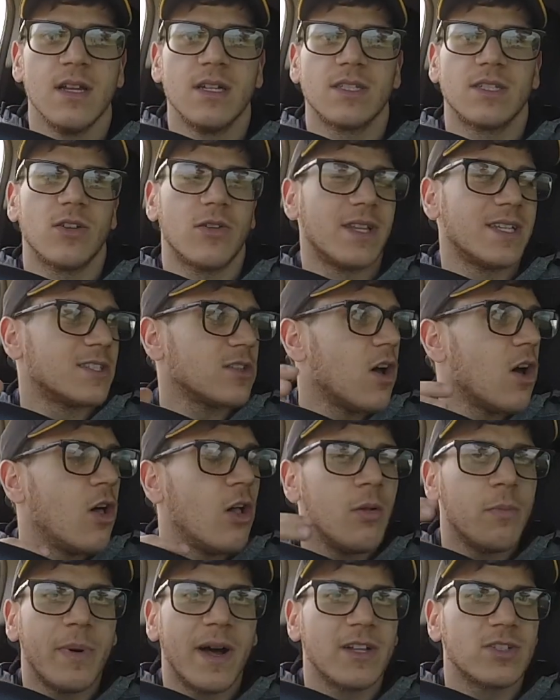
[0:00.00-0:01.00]
So there's a
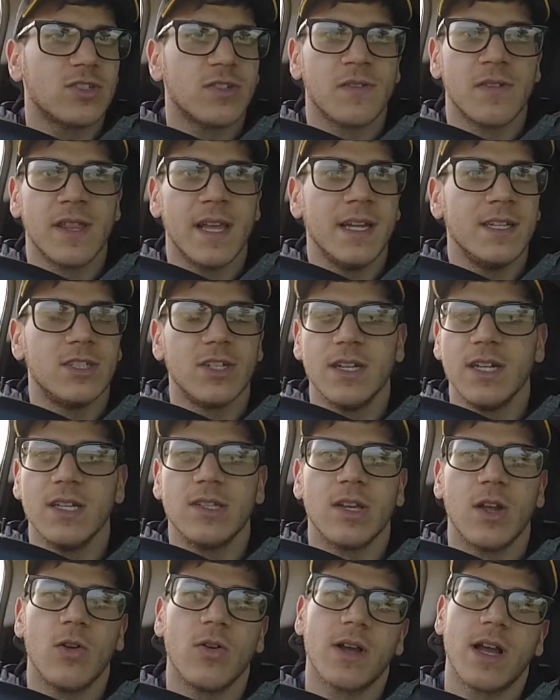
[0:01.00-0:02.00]
whole bunch of things you
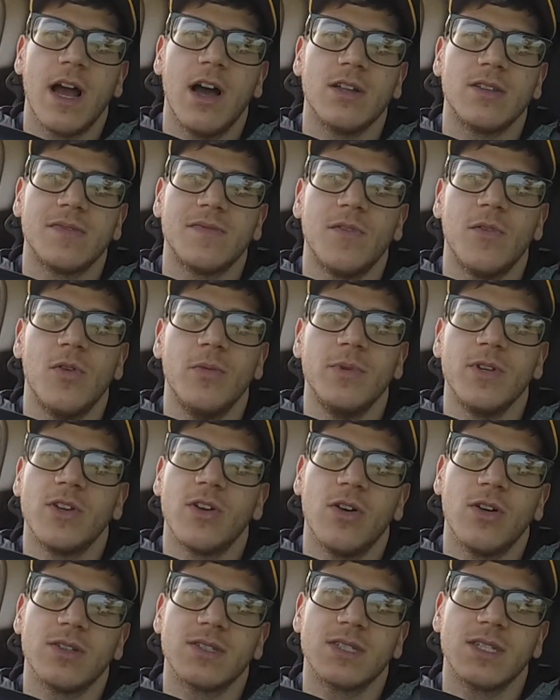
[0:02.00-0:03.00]
need to look out for,
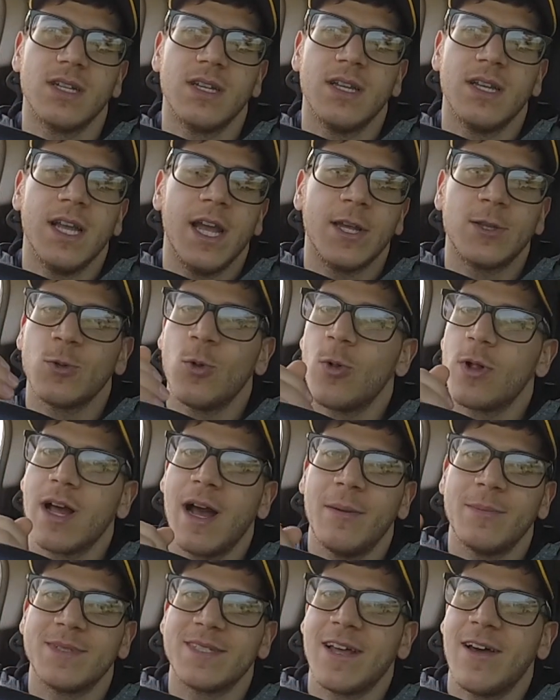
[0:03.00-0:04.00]
because it all
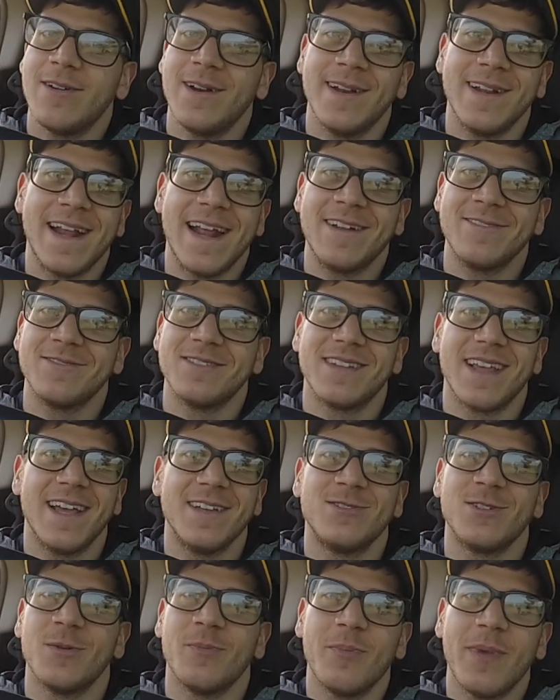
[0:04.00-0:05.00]
comes down in the end of the
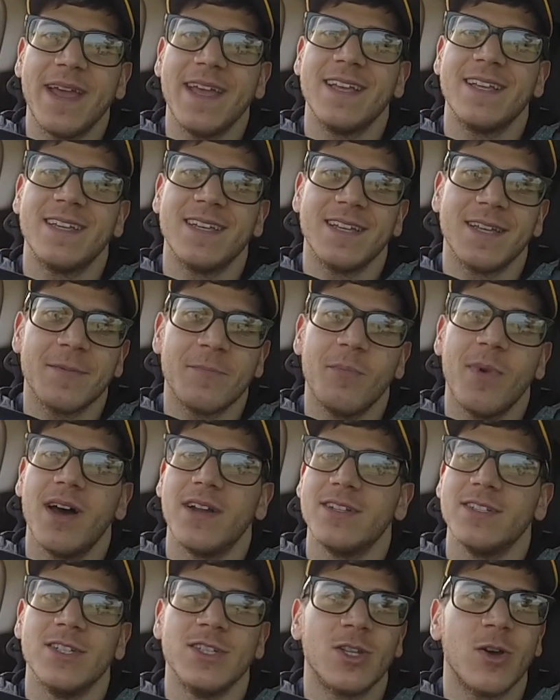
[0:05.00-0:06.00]
day to making
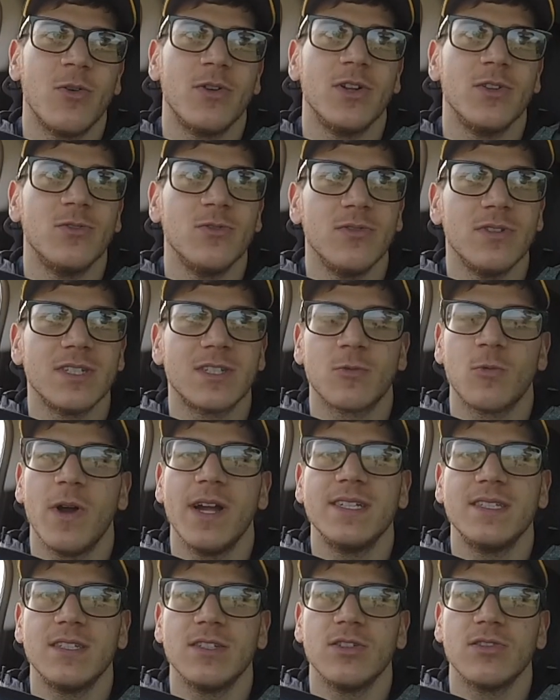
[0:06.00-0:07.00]
money. You don't want to do this
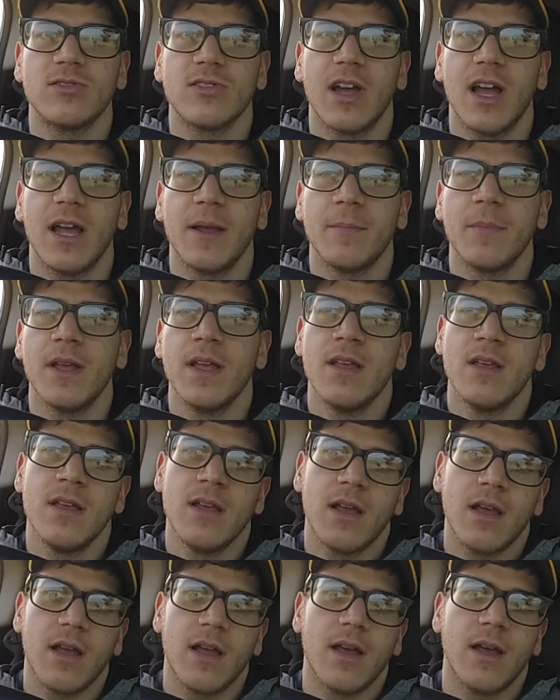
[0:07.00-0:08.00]
wasting your time
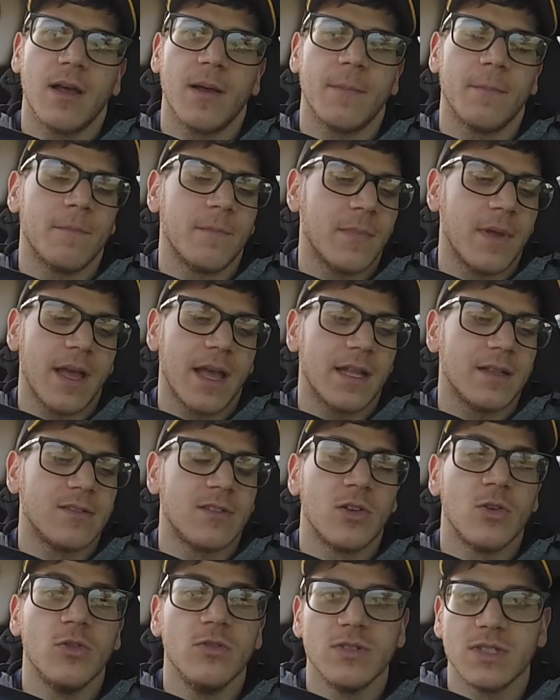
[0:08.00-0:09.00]

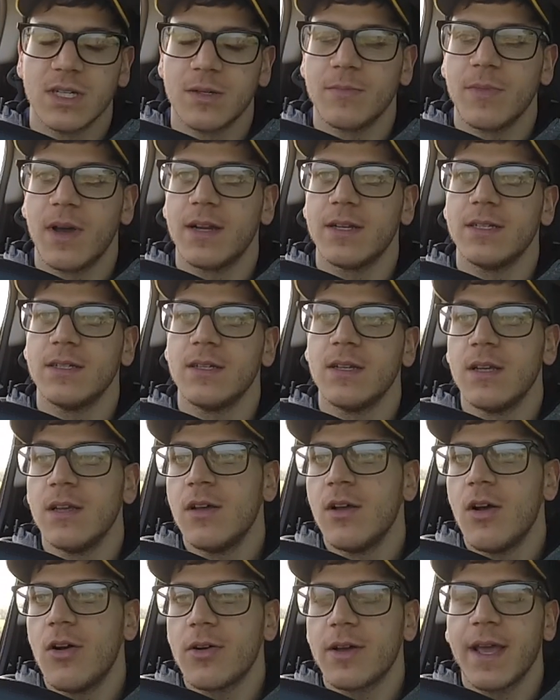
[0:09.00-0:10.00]
and losing money.
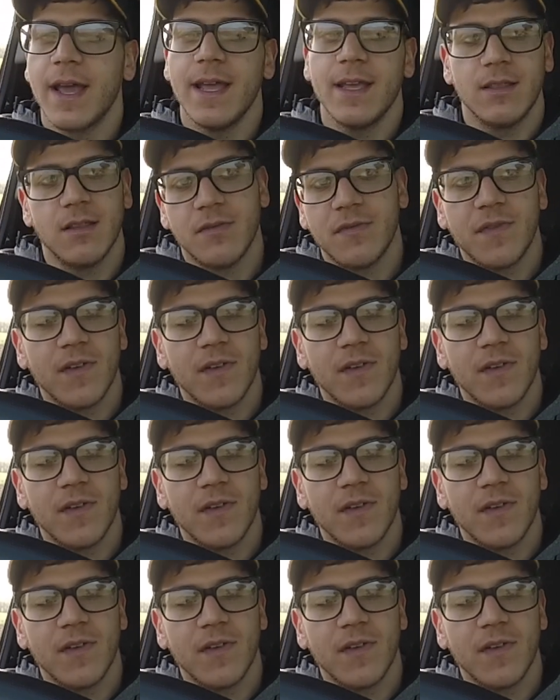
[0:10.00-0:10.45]
Okay, the